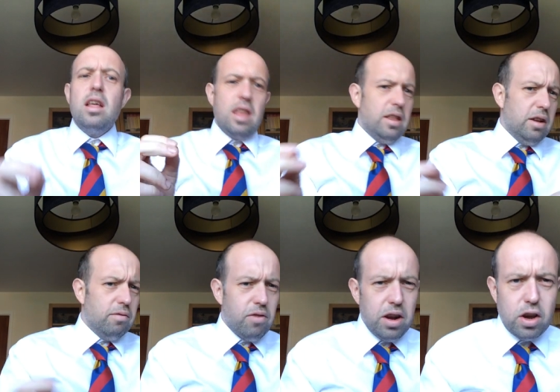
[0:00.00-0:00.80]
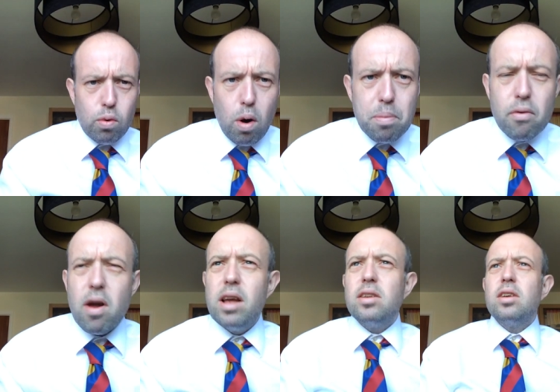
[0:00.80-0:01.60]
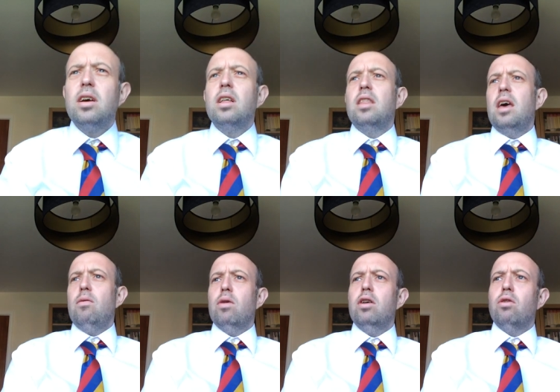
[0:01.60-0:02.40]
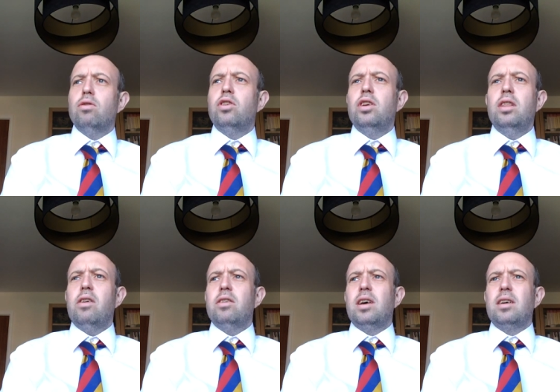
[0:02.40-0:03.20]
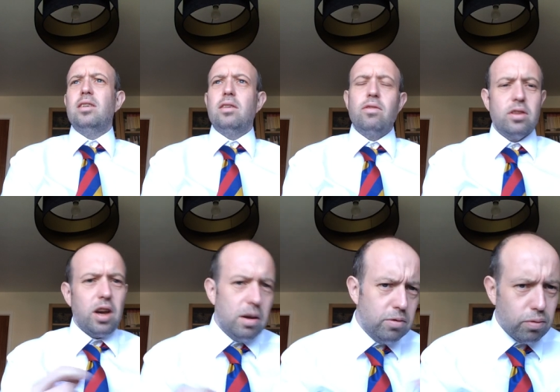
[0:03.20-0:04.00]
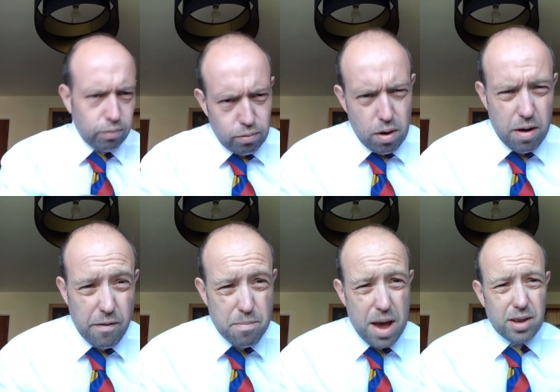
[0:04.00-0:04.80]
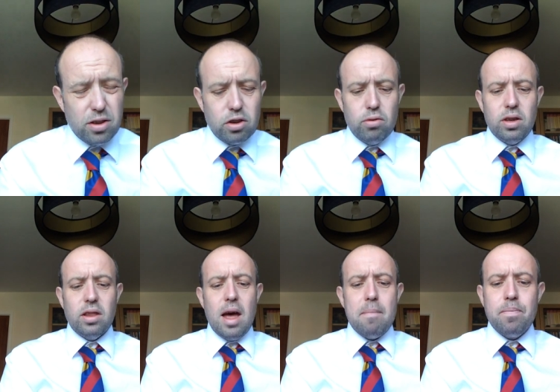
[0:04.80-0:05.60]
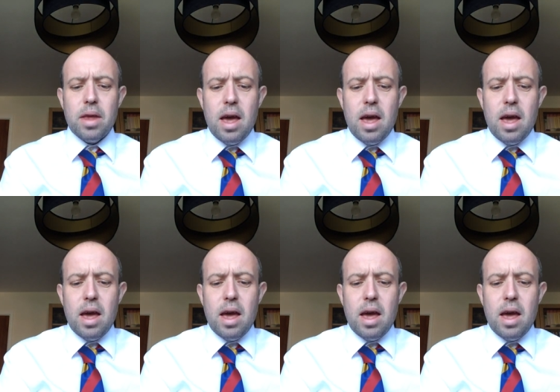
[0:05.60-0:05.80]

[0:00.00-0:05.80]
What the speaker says: They didn't really cooperate. They were launching their attacks at different times, whenever best suited them,